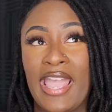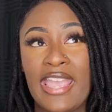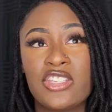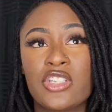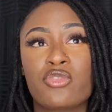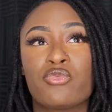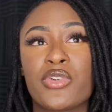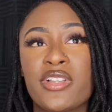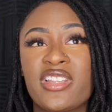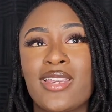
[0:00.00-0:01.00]
it just
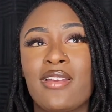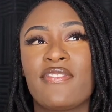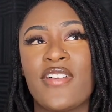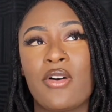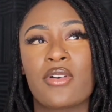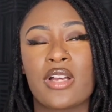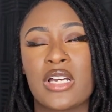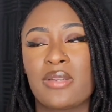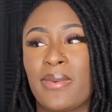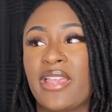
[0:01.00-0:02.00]
really felt
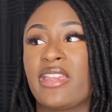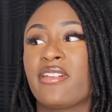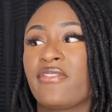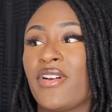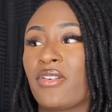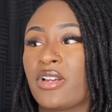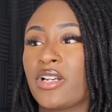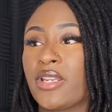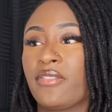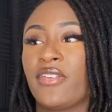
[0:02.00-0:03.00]
good. My hair felt
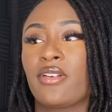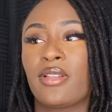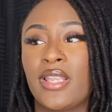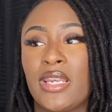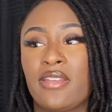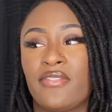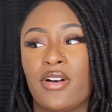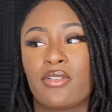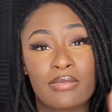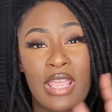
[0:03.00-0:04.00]
good. It felt clean. It
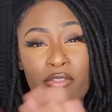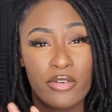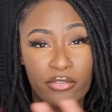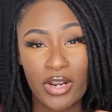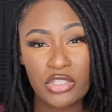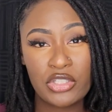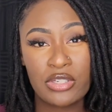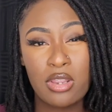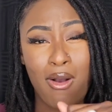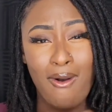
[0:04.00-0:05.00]
felt
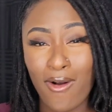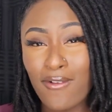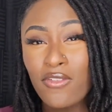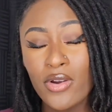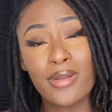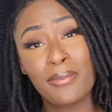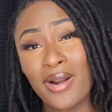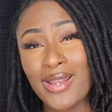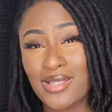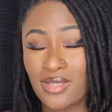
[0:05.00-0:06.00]
refreshed. All for the
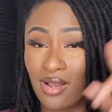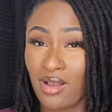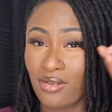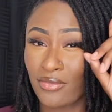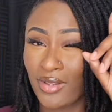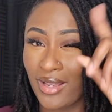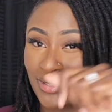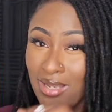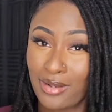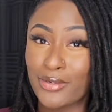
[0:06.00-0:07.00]
price of
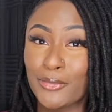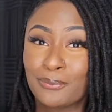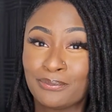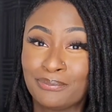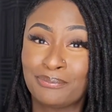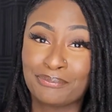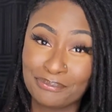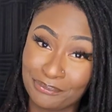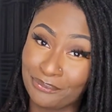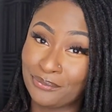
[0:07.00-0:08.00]
$1.
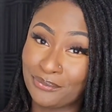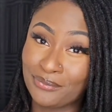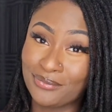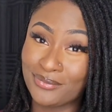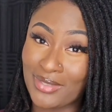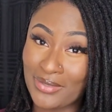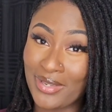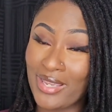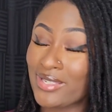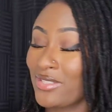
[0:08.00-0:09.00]

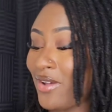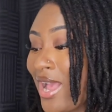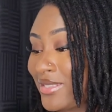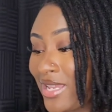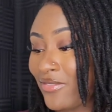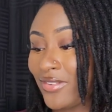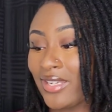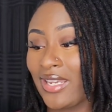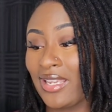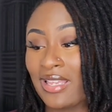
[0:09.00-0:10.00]
Okay, so I
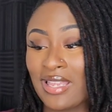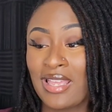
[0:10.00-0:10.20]
definitely